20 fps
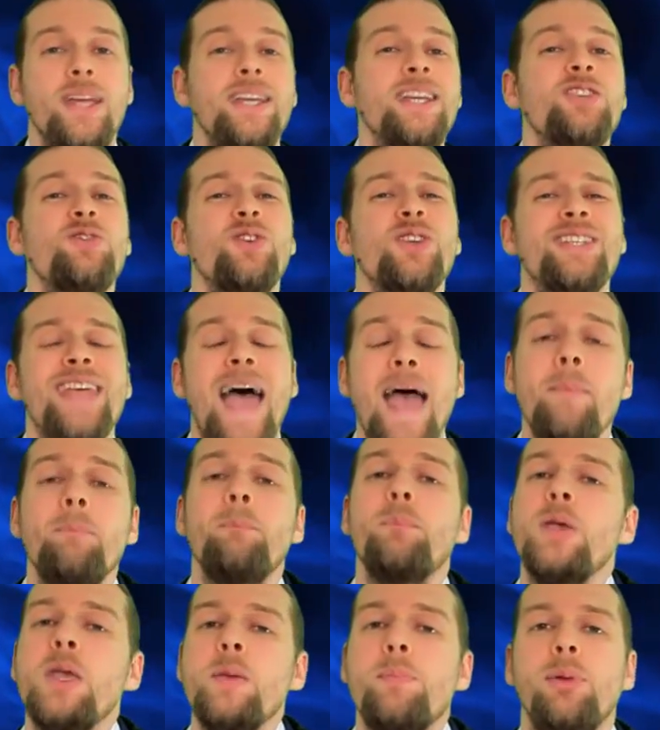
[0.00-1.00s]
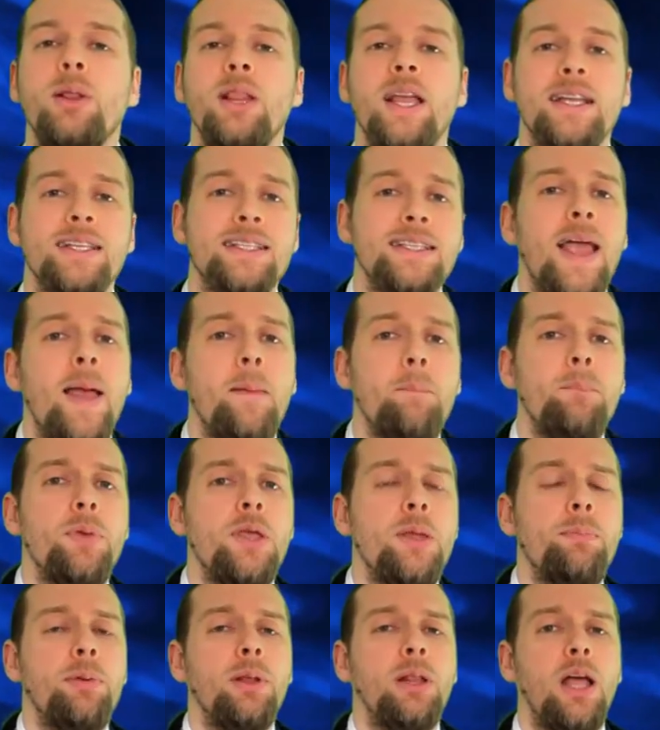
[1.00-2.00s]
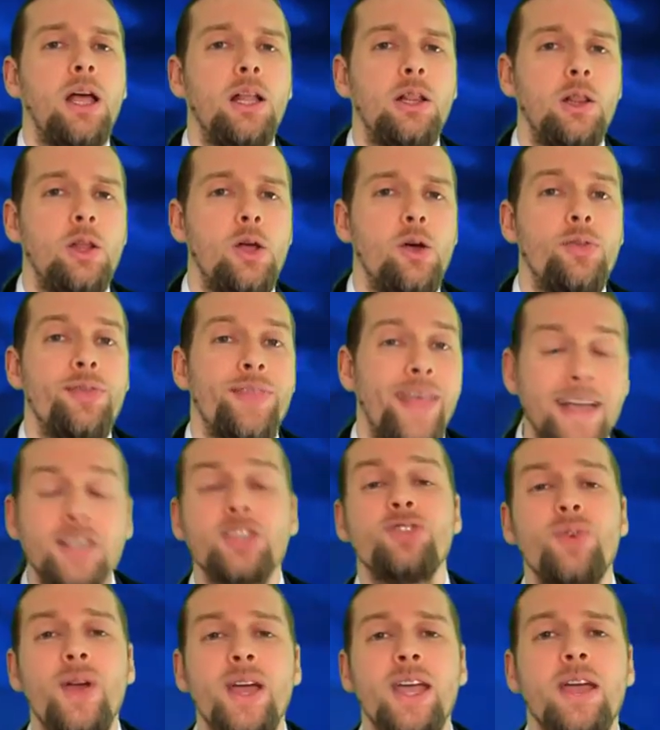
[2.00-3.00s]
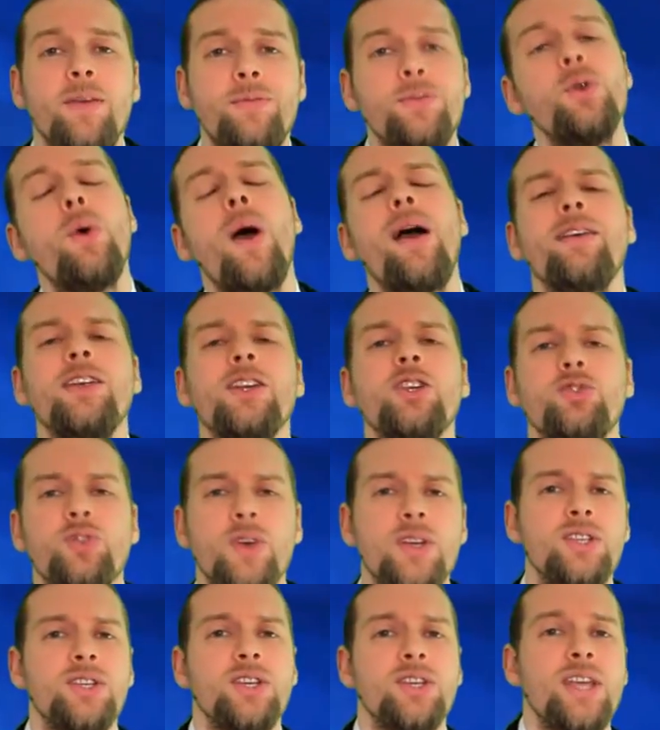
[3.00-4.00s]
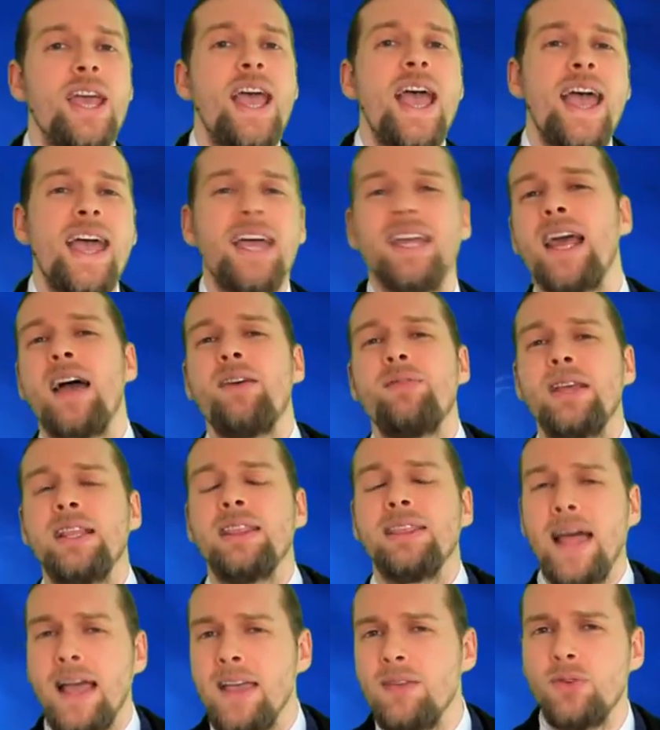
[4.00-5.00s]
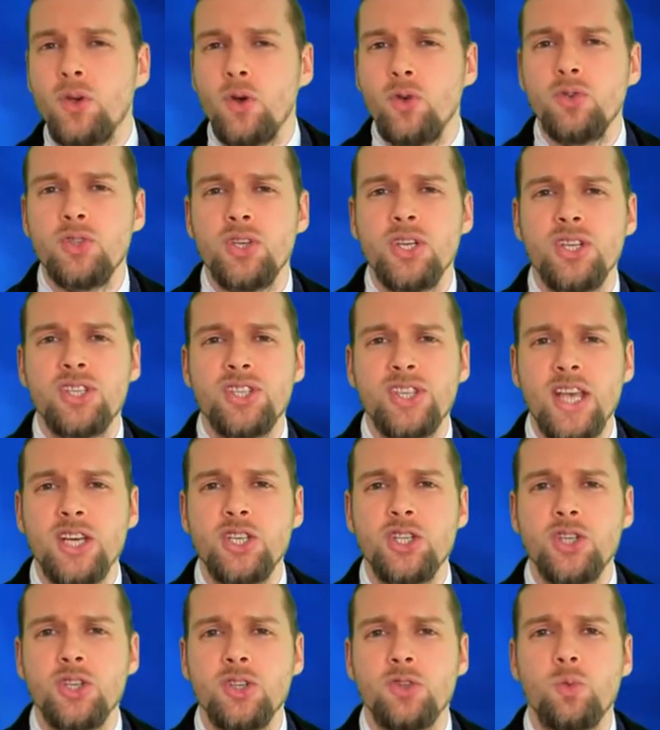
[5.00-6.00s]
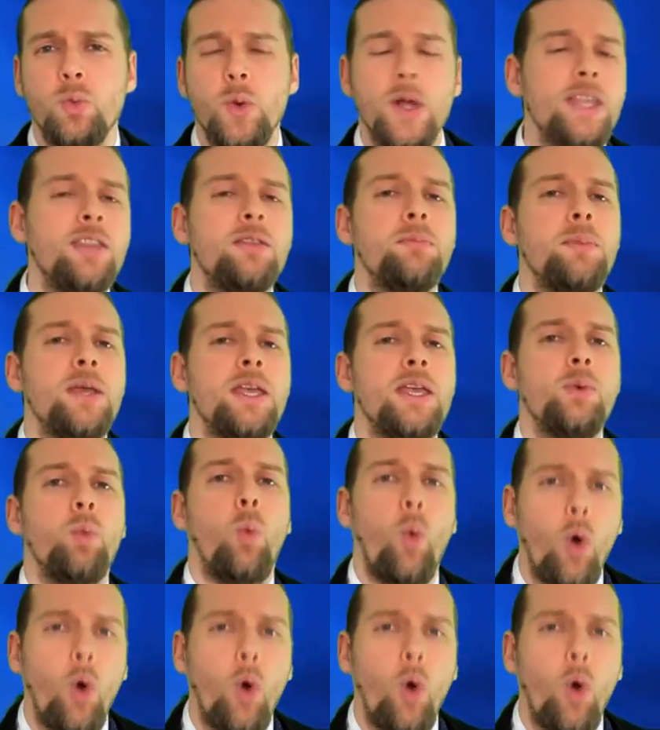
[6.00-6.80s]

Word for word: It is for 10 people and 10 people alone. That's right, if you are interested in having life coaching sessions with me,